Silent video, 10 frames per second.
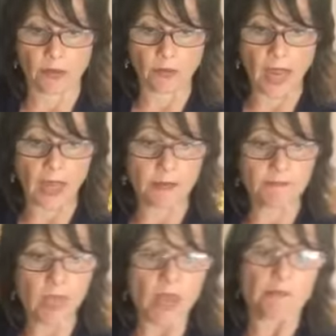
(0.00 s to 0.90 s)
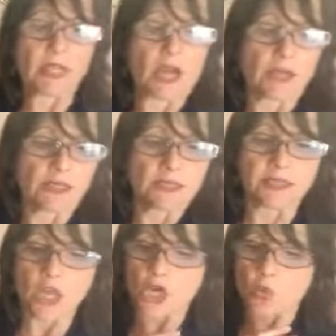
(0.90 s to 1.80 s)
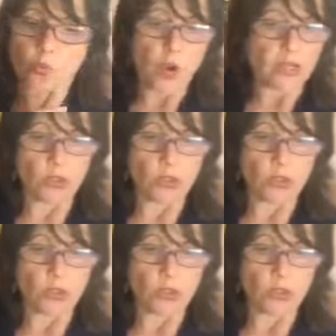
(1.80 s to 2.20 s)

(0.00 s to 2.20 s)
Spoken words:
okay? Because when